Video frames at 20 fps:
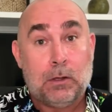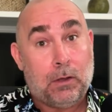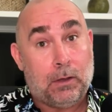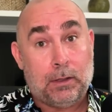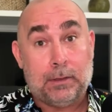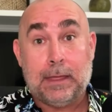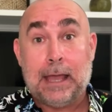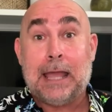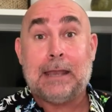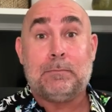
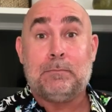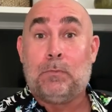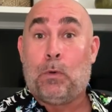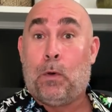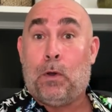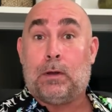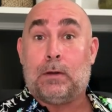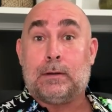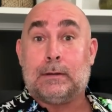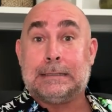All that and
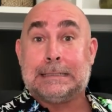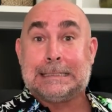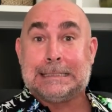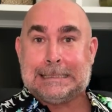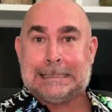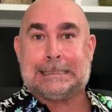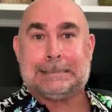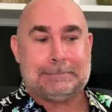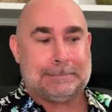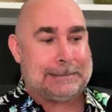more.
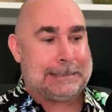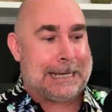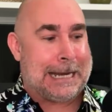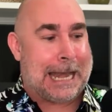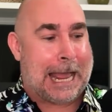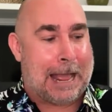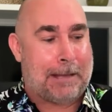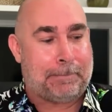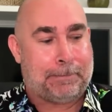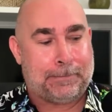Coming
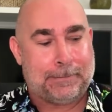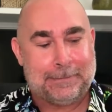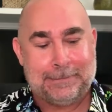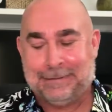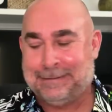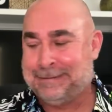right up.